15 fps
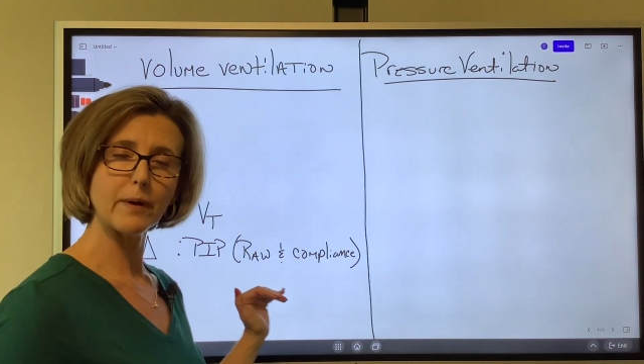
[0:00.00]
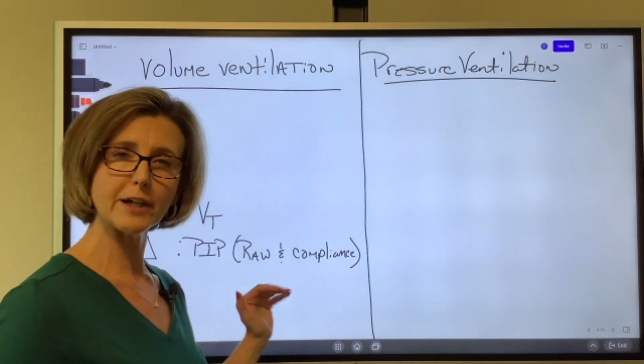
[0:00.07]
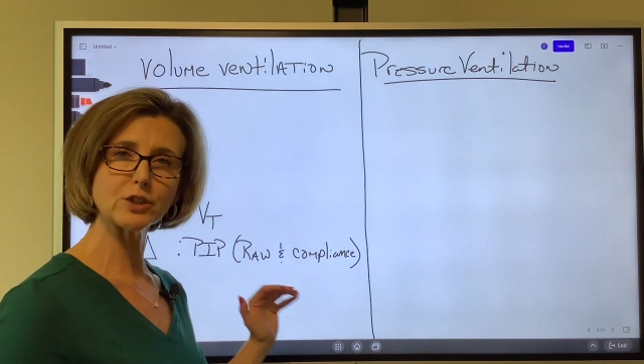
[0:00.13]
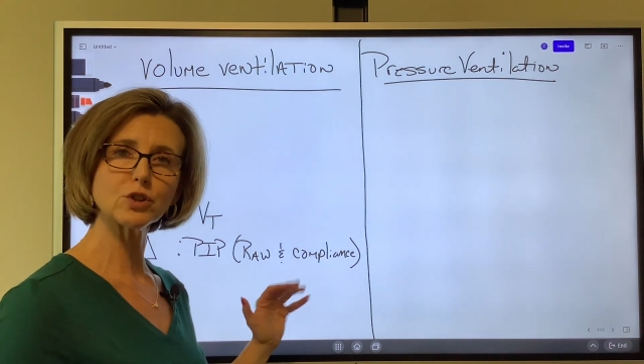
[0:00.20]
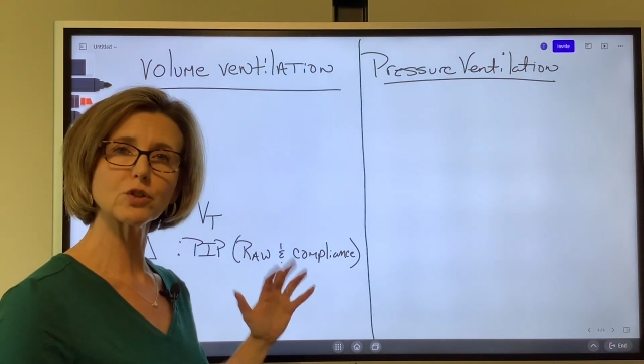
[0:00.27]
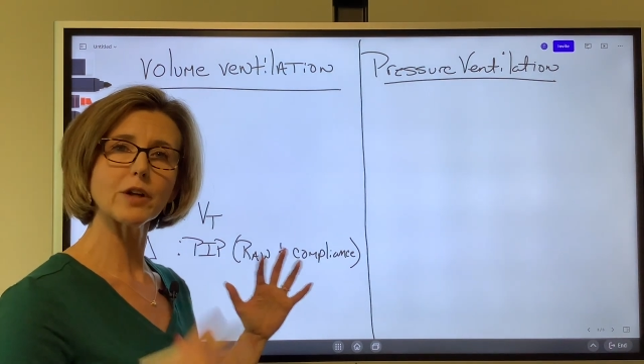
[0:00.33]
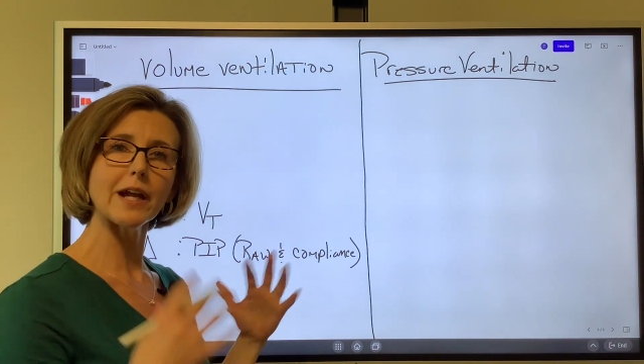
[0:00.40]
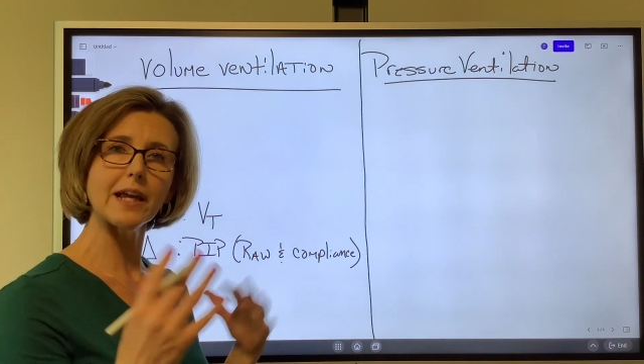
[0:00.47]

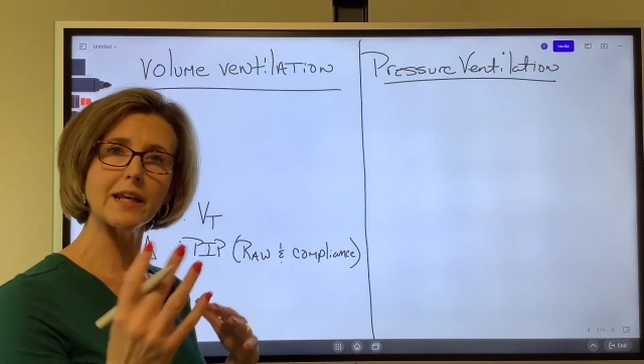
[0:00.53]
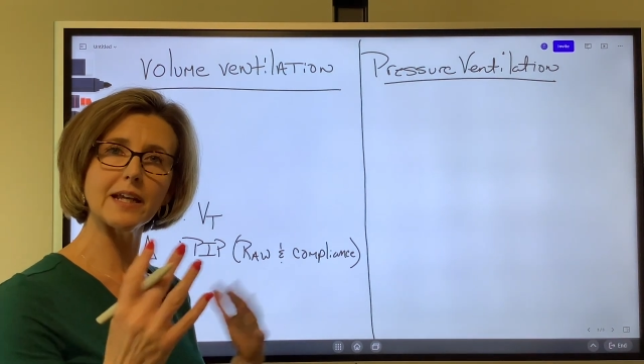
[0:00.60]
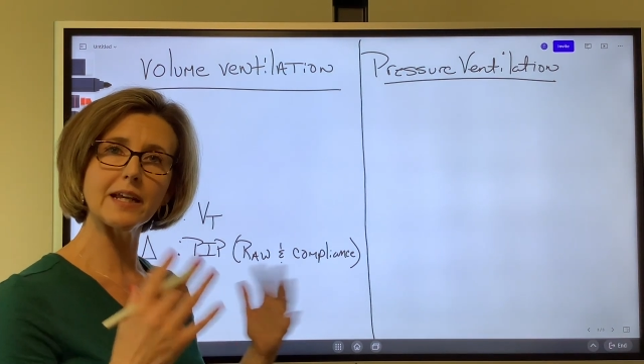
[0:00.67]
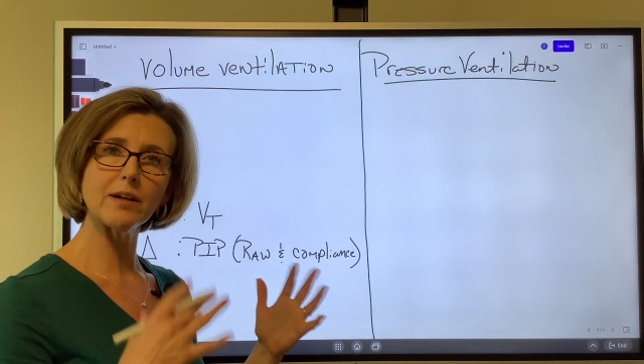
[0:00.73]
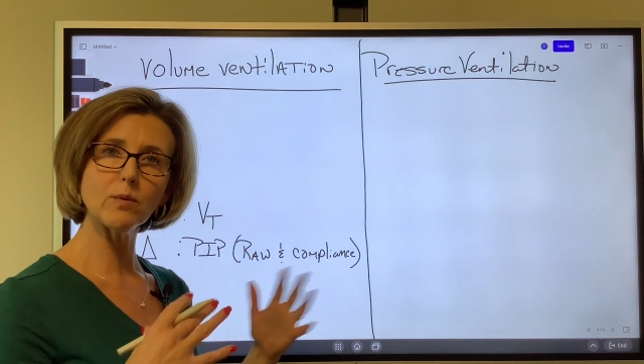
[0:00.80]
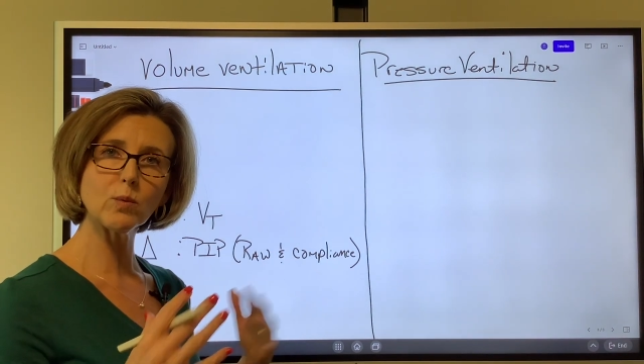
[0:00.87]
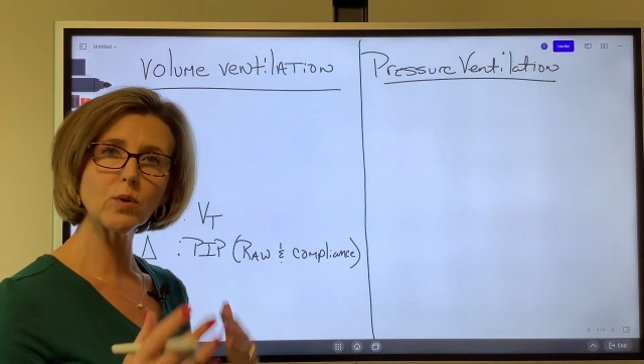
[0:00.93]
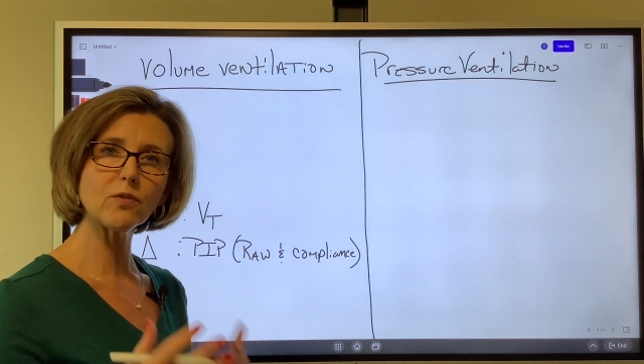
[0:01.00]
pressure, and
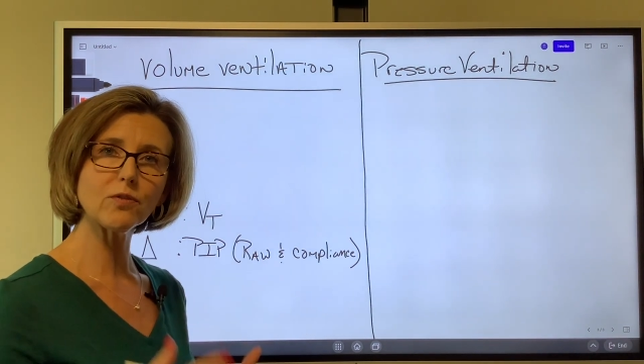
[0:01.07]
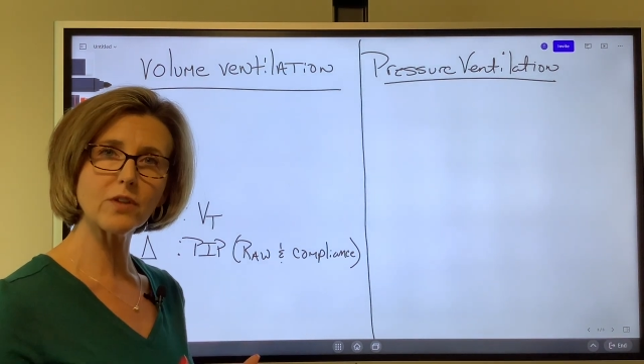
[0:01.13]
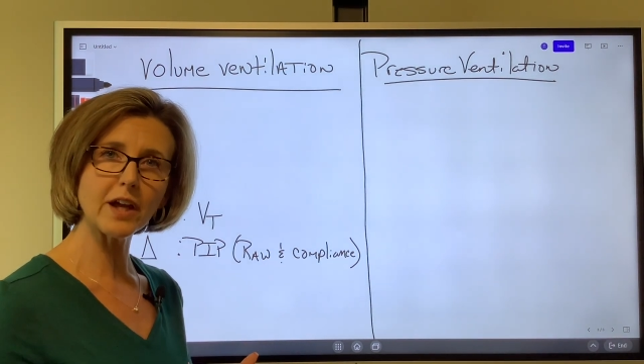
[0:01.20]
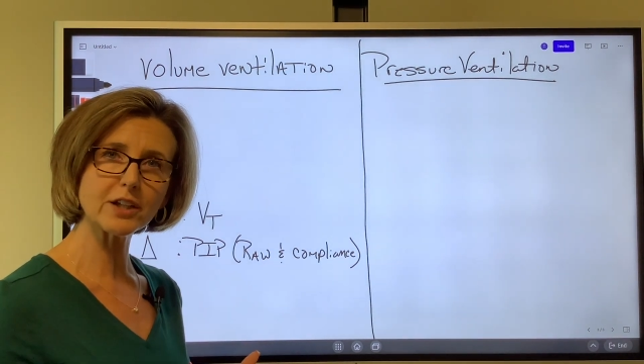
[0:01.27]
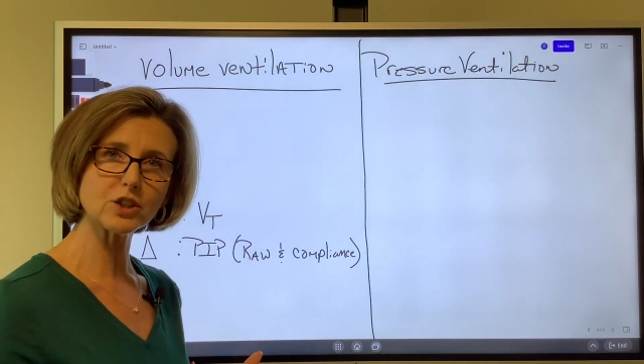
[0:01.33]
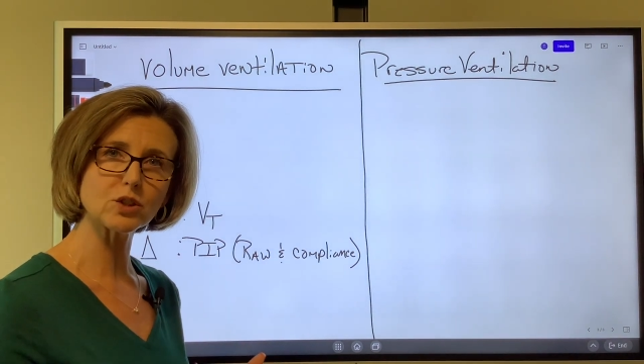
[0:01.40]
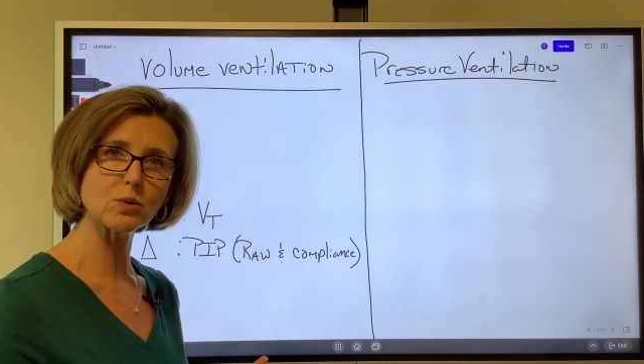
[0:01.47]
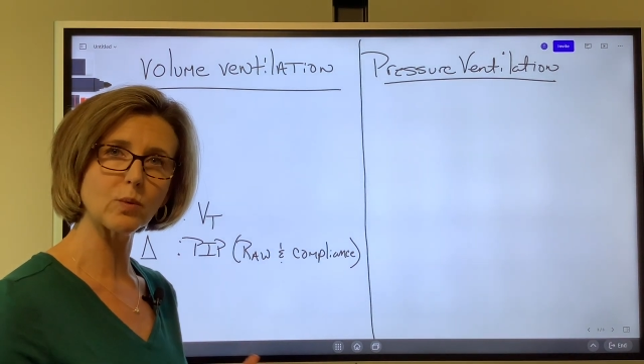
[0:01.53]
it will
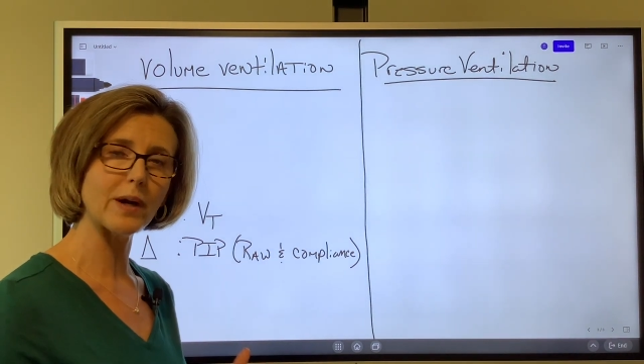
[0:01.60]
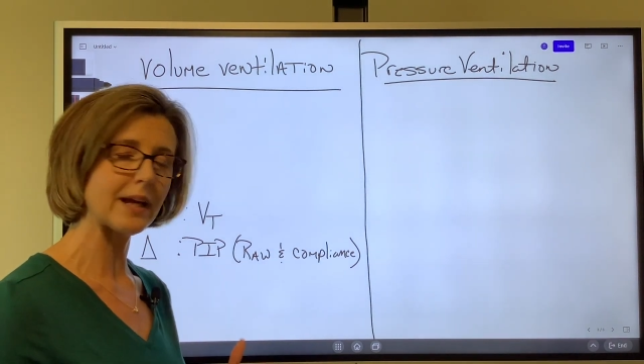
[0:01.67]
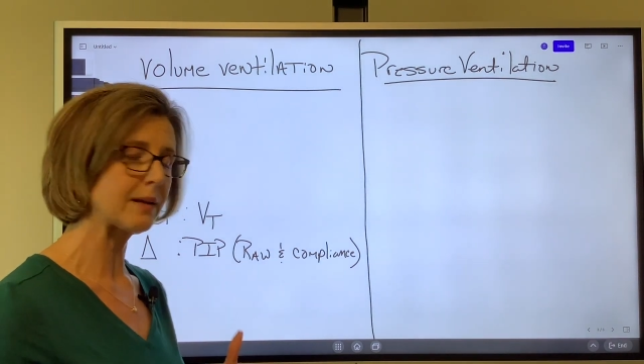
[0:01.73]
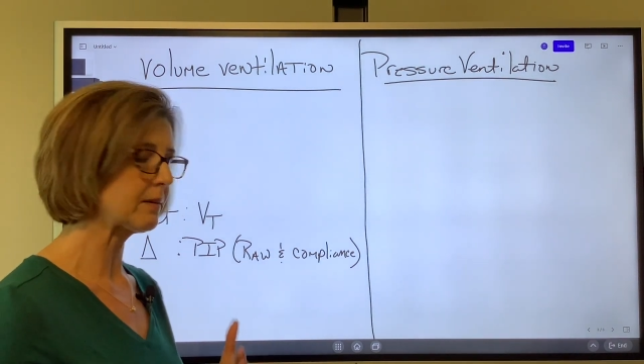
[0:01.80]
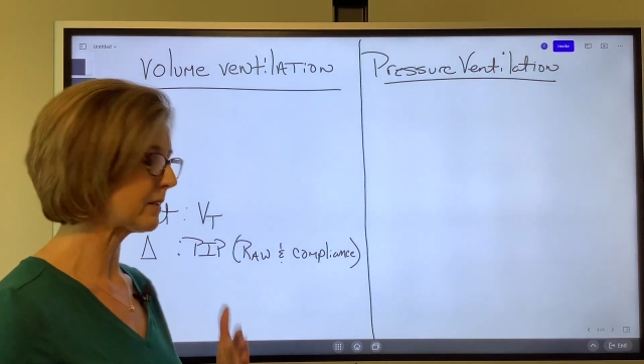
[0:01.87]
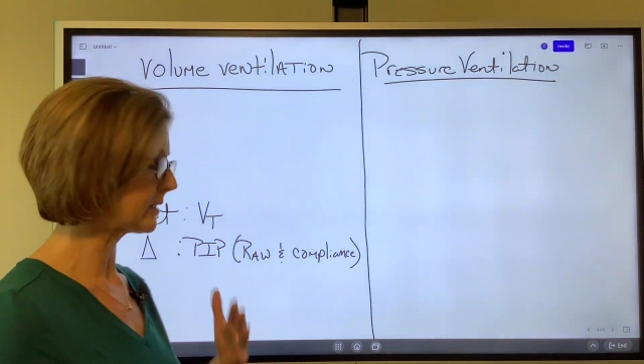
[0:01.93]
fluctuate